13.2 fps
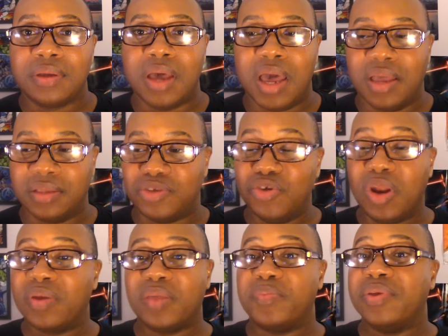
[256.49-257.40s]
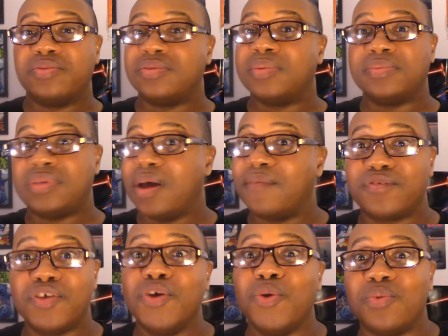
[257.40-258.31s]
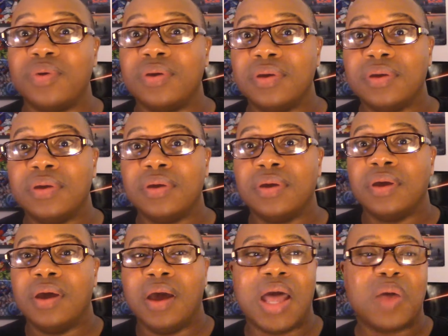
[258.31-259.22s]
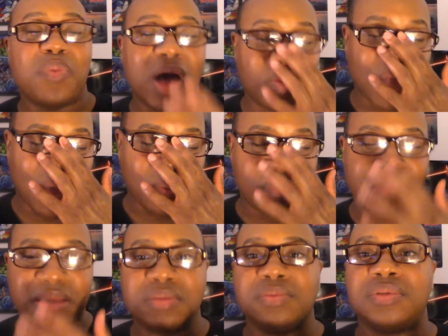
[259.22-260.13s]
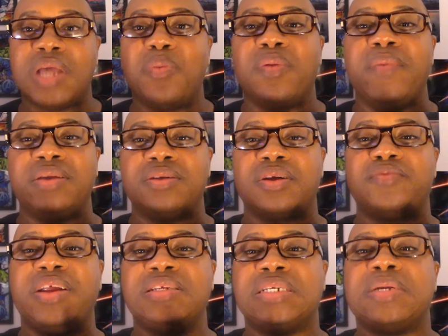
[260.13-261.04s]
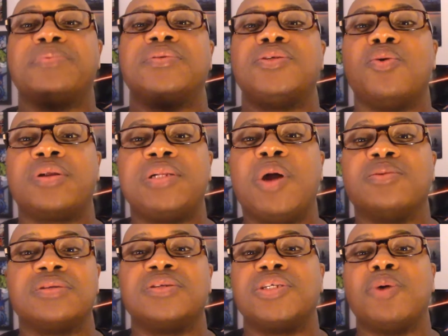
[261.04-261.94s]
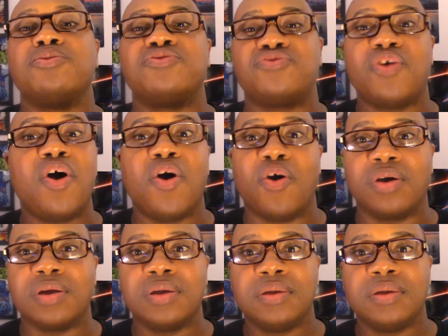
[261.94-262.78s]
And Tulip had been through some stuff too. That's what makes their relationship so close and so strong.